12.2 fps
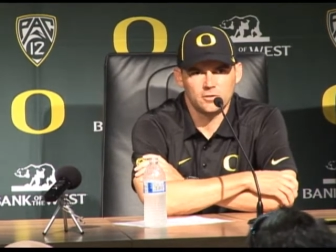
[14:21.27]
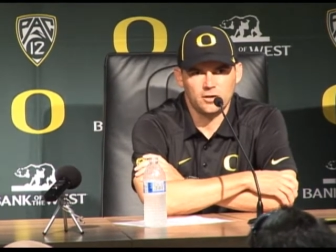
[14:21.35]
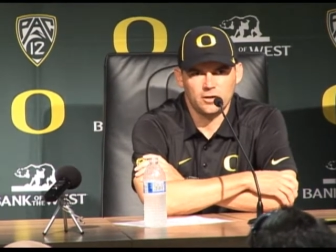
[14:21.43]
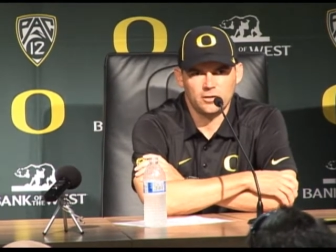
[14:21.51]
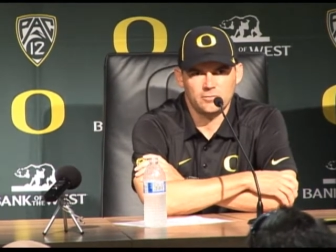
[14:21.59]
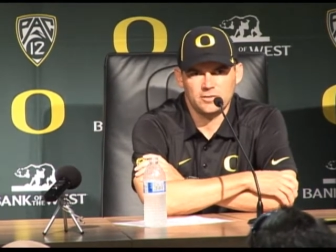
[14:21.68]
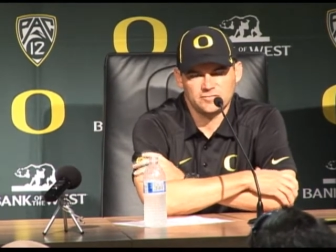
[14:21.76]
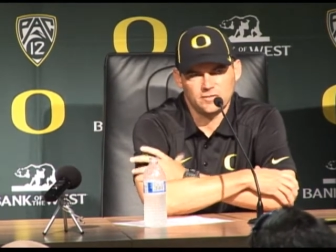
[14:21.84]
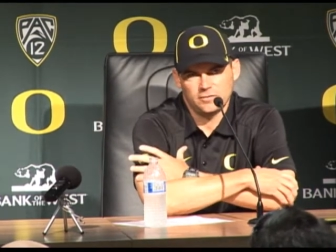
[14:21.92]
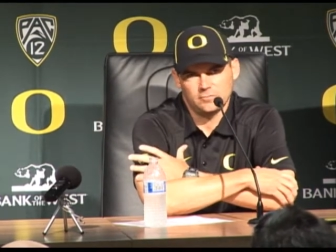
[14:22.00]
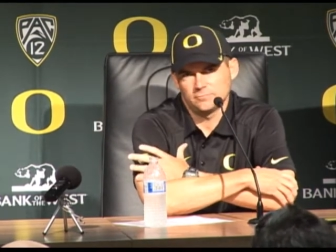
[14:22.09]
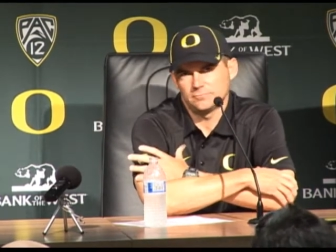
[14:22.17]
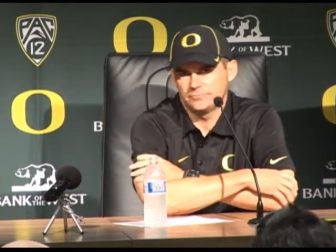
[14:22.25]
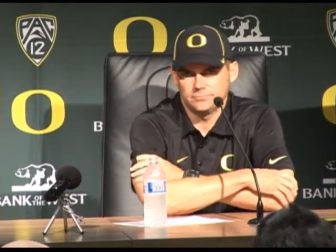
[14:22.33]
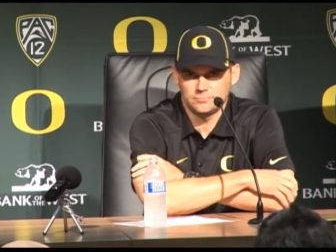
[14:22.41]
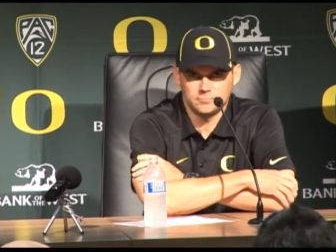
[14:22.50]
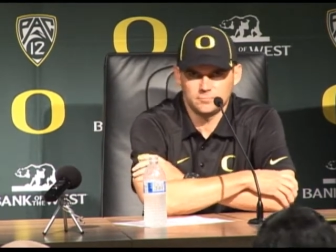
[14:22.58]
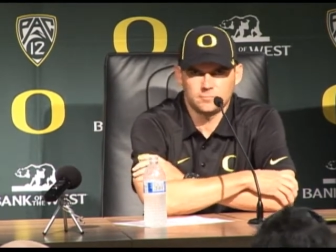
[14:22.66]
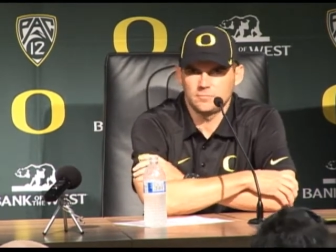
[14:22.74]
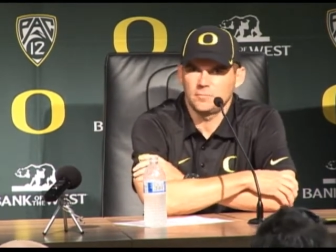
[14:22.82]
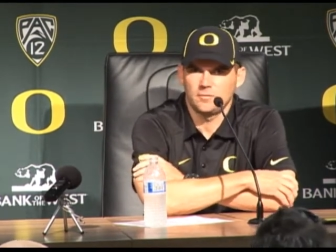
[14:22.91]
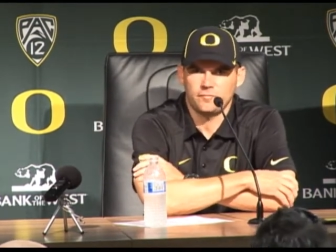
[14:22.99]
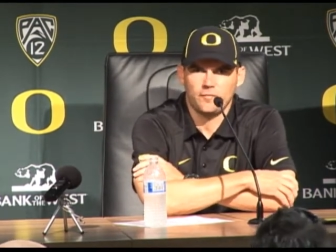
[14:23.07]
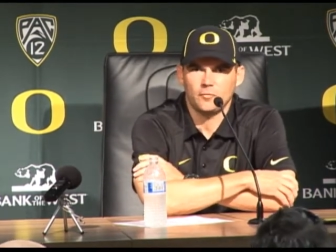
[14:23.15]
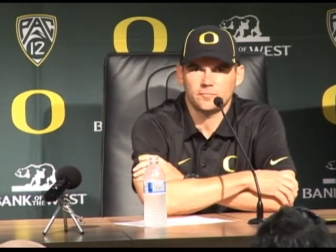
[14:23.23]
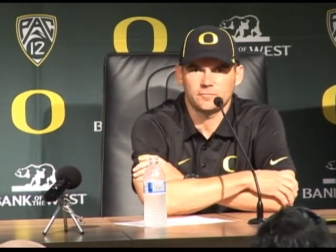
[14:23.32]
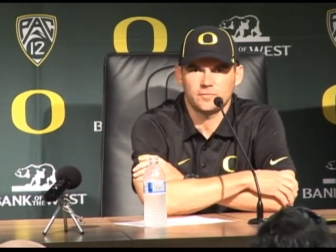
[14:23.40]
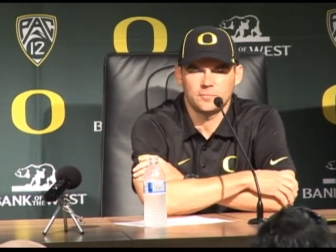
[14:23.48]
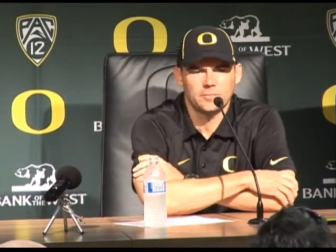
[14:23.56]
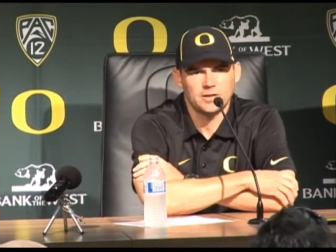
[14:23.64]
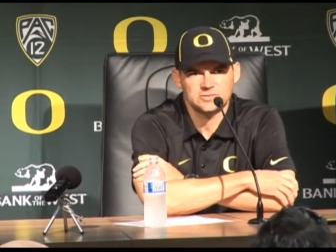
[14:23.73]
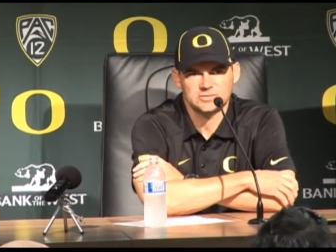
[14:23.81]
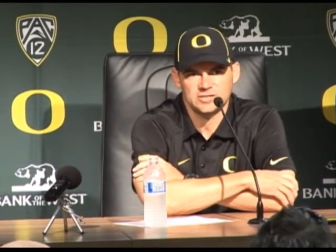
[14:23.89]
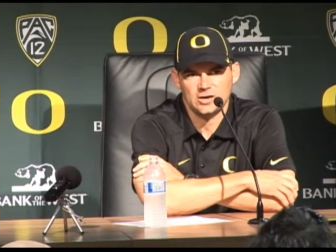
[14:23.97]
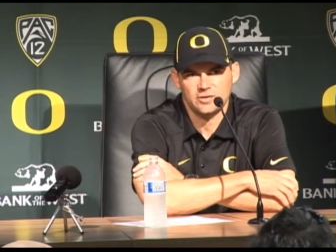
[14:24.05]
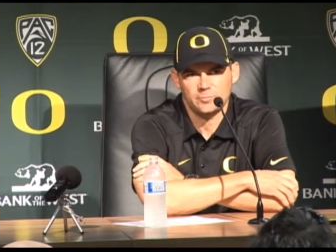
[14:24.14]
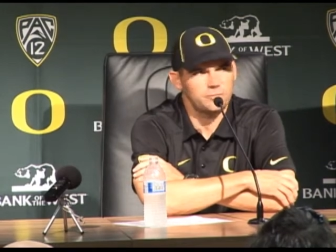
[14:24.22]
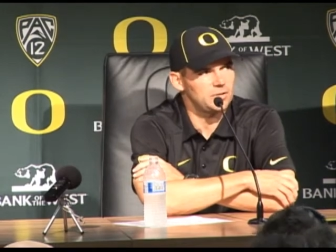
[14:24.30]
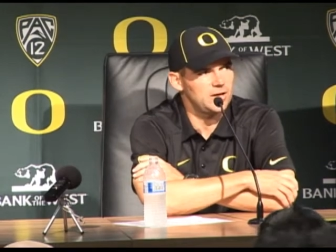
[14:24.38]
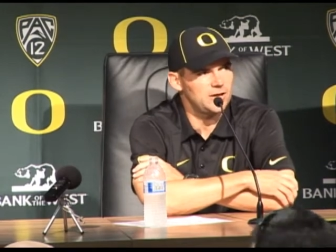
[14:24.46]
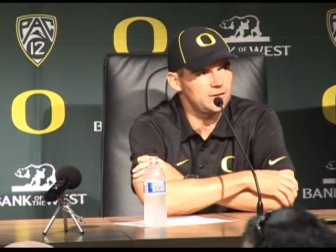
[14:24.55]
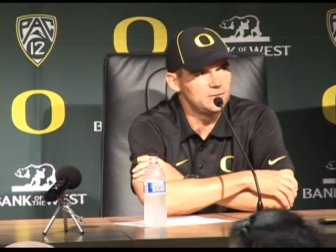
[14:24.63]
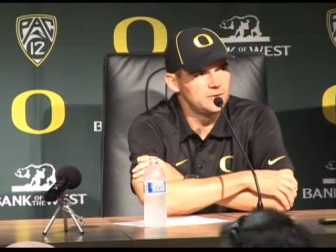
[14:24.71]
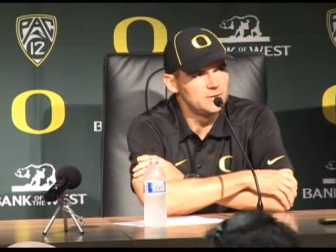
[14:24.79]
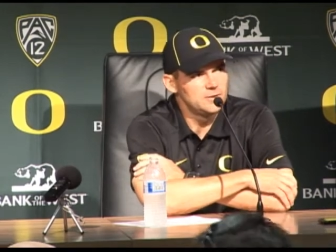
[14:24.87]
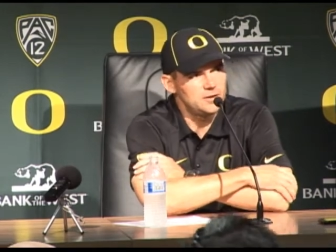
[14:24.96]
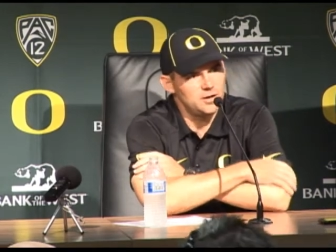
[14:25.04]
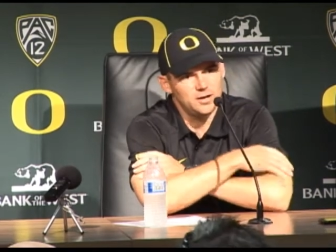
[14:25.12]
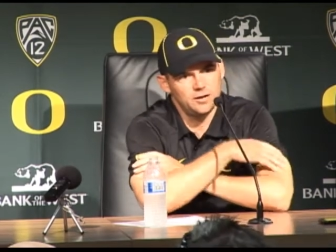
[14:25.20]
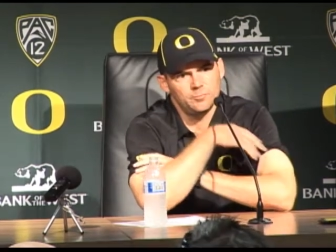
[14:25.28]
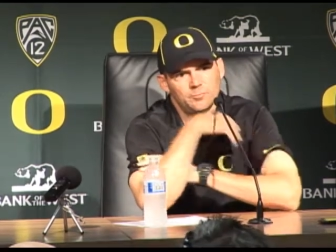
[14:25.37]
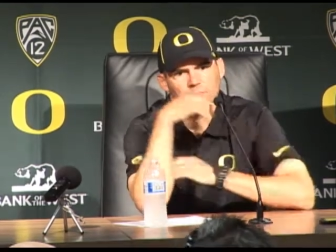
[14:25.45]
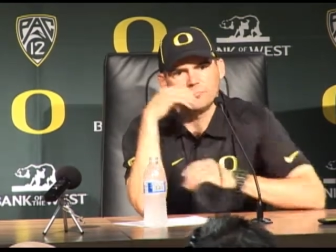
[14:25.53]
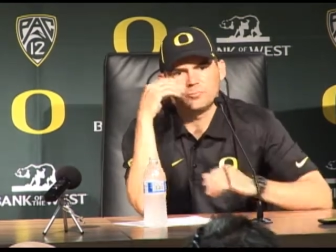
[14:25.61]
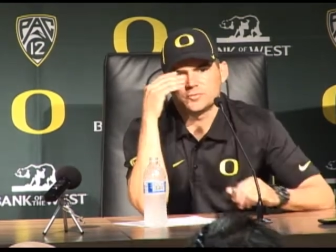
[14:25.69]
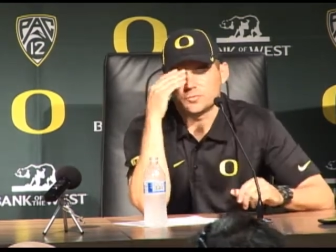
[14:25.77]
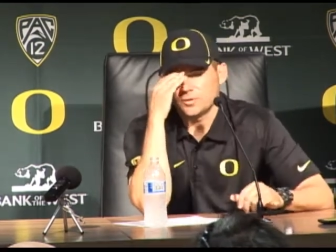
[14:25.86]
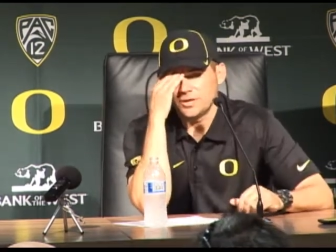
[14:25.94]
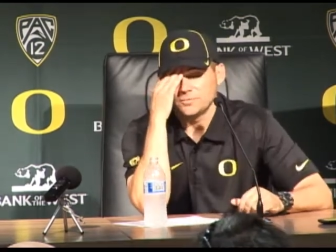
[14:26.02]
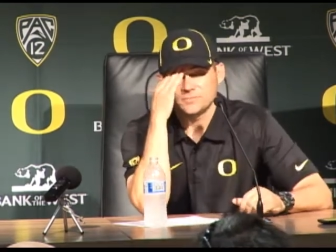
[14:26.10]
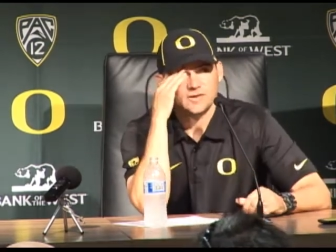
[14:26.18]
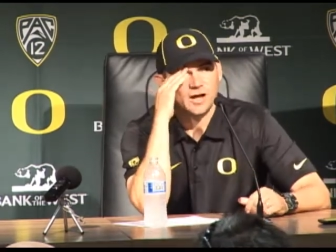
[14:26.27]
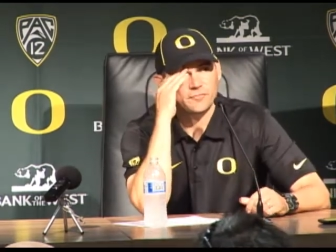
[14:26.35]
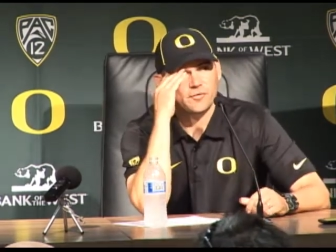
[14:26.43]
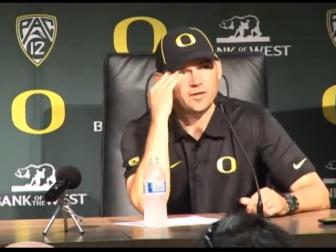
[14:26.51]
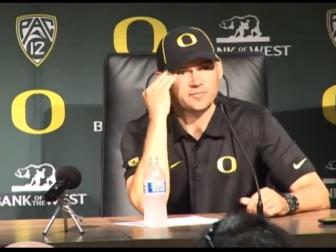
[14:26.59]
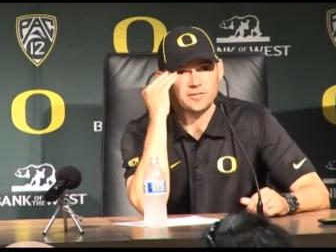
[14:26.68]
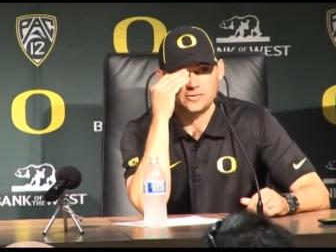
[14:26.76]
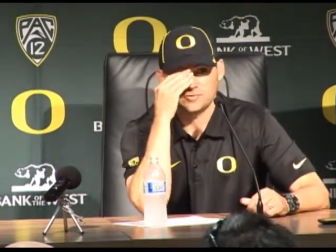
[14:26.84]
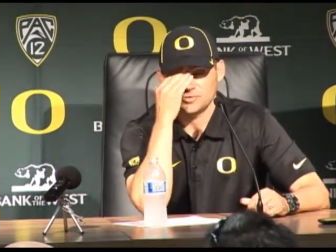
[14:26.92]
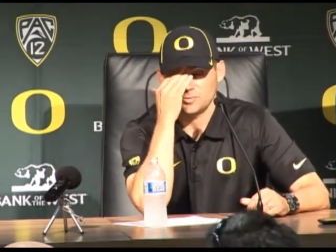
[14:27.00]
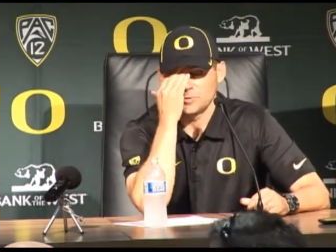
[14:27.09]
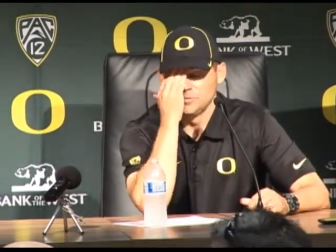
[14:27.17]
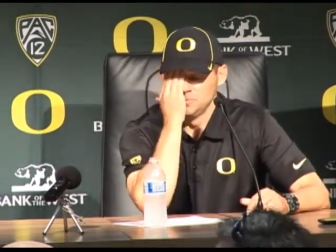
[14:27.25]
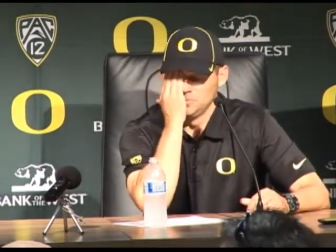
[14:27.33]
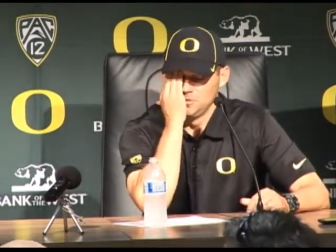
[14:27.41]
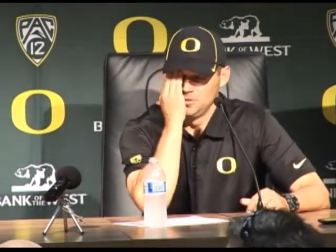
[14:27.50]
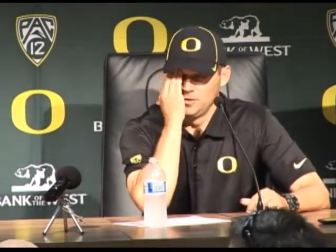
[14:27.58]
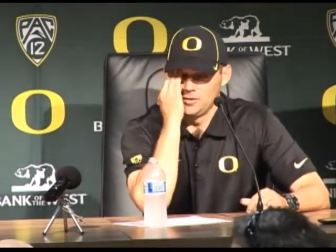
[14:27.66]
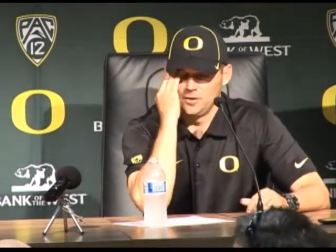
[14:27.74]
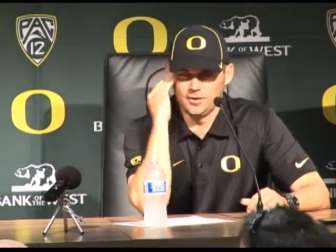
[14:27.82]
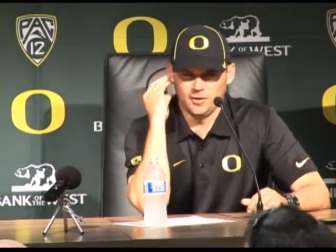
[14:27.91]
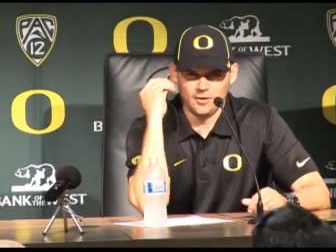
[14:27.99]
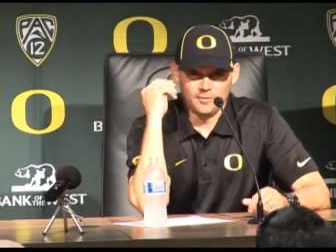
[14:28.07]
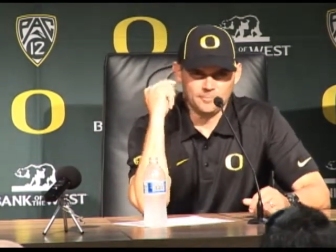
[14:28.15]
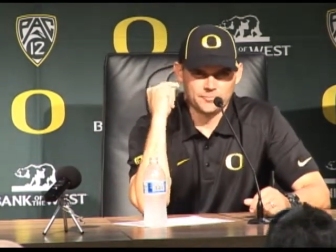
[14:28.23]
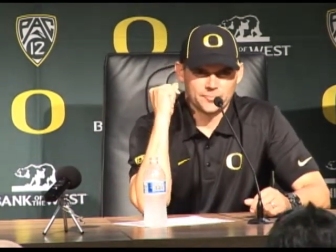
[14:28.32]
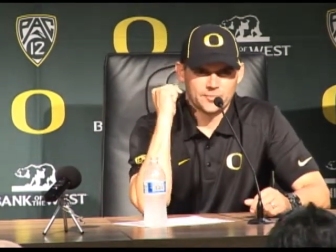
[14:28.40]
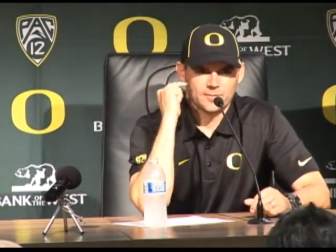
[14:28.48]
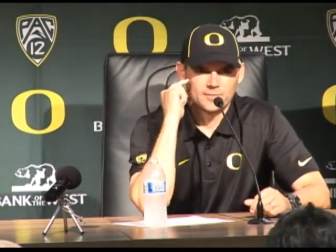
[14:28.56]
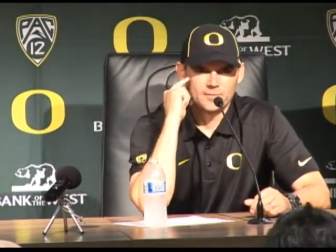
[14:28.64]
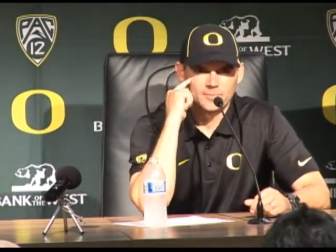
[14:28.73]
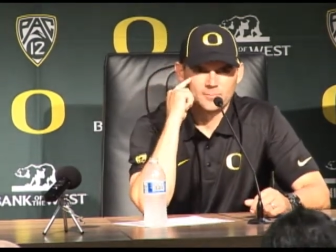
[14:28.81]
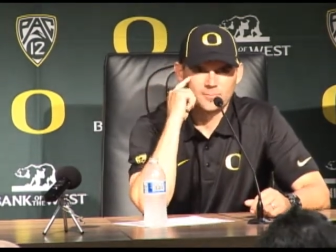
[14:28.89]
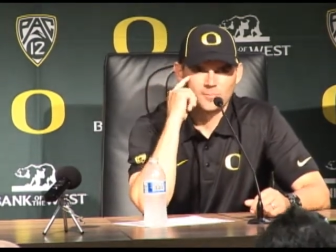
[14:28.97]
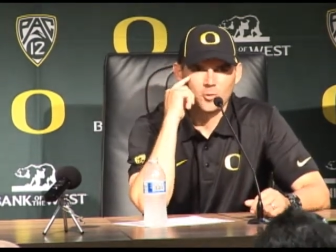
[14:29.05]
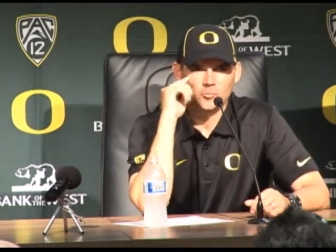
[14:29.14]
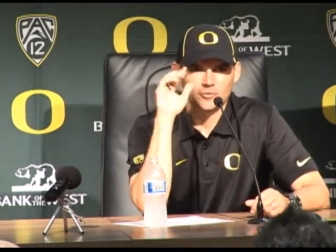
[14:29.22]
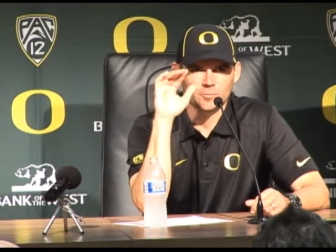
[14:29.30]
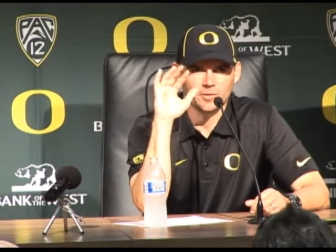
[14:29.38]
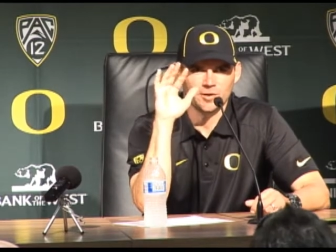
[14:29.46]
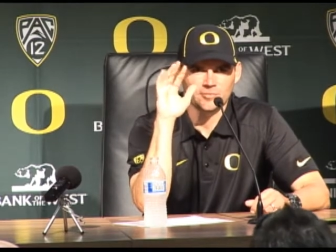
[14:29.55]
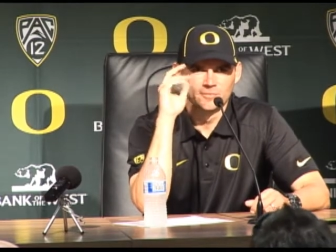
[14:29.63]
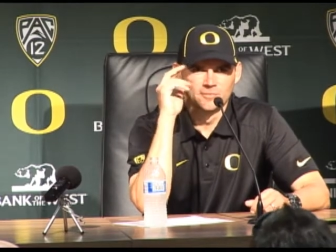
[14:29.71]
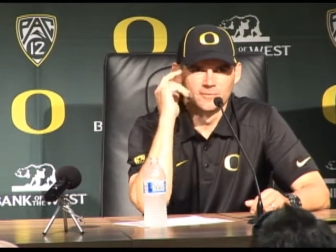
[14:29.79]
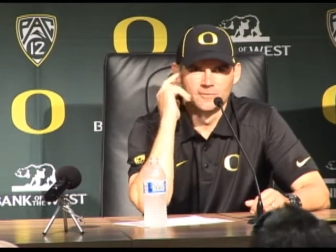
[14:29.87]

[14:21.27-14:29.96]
That's not a fault of them. That's just how they play. Between Scott Frost, ladies and gentlemen, hold your applause.